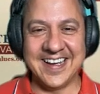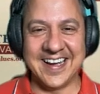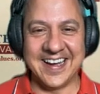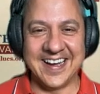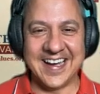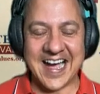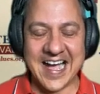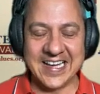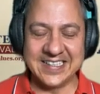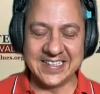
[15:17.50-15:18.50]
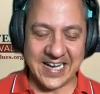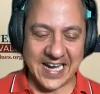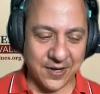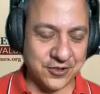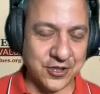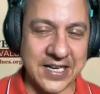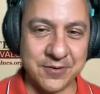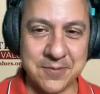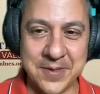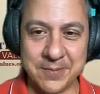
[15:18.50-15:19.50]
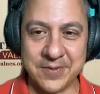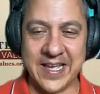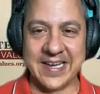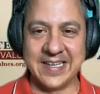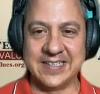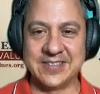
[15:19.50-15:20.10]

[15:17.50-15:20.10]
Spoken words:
Yeah, I'll try to remember that.